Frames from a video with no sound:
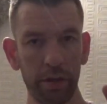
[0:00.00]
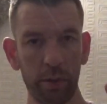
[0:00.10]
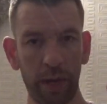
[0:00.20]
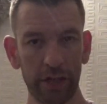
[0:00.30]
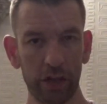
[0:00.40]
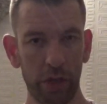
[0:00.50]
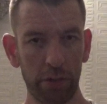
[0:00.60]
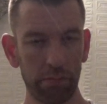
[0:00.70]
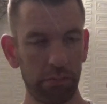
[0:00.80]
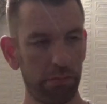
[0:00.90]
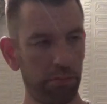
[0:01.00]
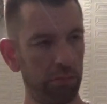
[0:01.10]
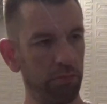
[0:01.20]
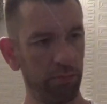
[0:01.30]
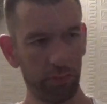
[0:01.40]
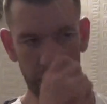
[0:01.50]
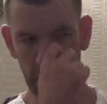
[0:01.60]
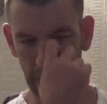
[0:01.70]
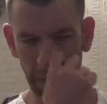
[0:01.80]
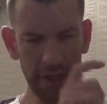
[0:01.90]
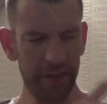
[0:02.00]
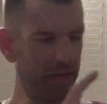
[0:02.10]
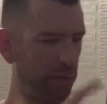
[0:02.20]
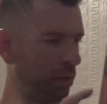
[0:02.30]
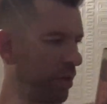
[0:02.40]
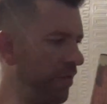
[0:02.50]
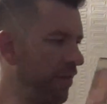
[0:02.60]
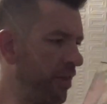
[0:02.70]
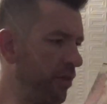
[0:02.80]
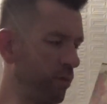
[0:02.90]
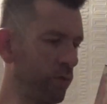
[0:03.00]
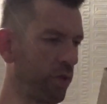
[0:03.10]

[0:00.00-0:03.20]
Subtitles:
Quackshot. So I wanted this. I was looking for this one.